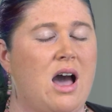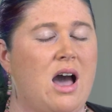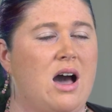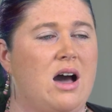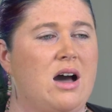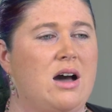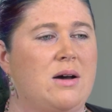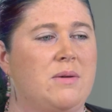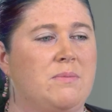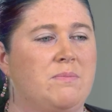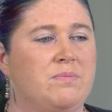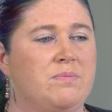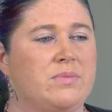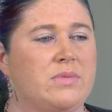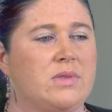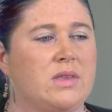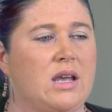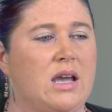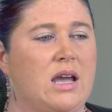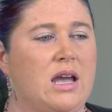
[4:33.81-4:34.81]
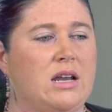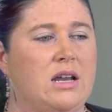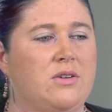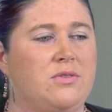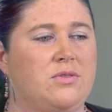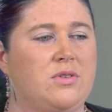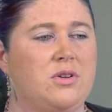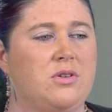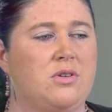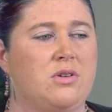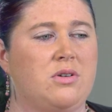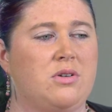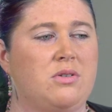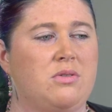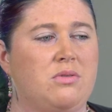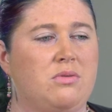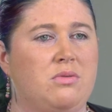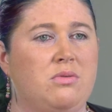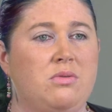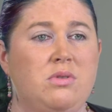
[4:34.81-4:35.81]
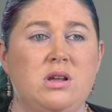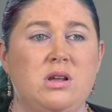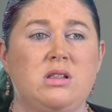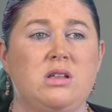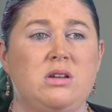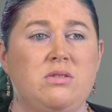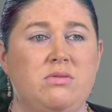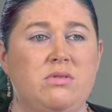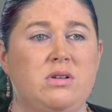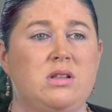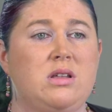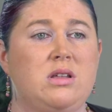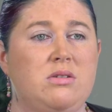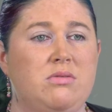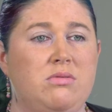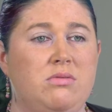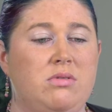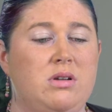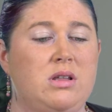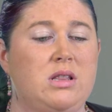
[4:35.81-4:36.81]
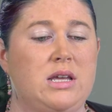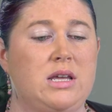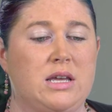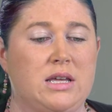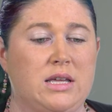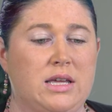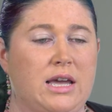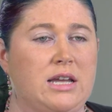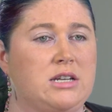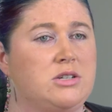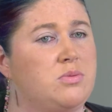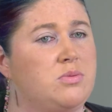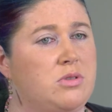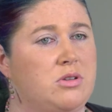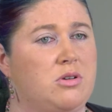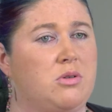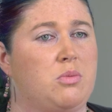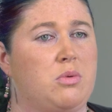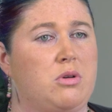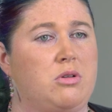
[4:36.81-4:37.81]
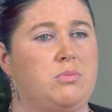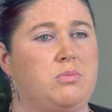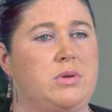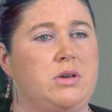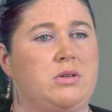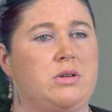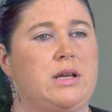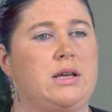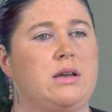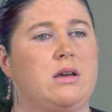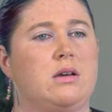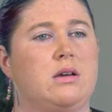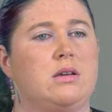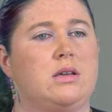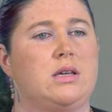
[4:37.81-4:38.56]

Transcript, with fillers: Um, and if you're really, really, really engaged with your world building,